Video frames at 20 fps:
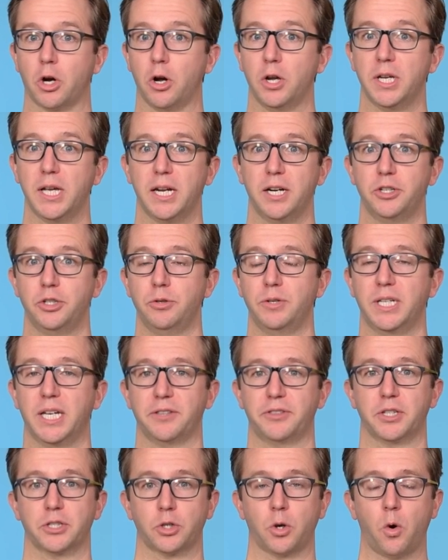all you gotta do to
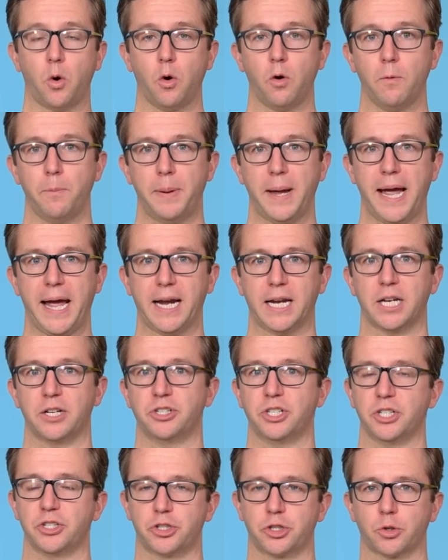get this whole
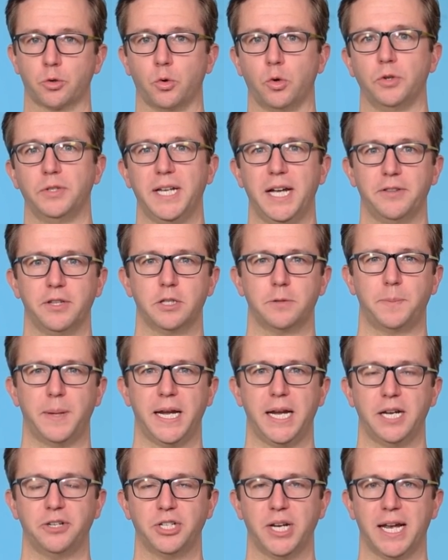package is scroll down this
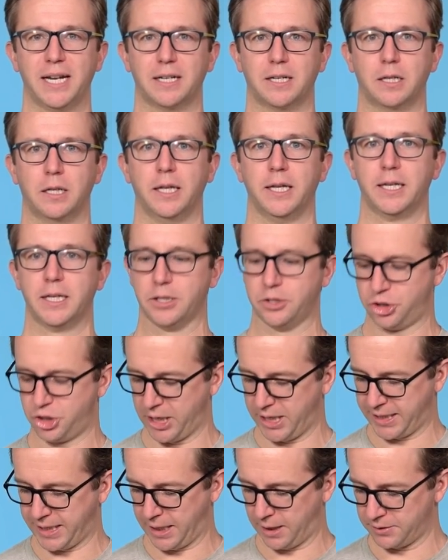page and click
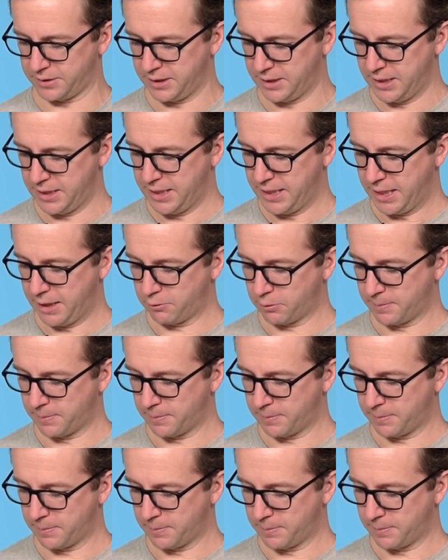checkout. And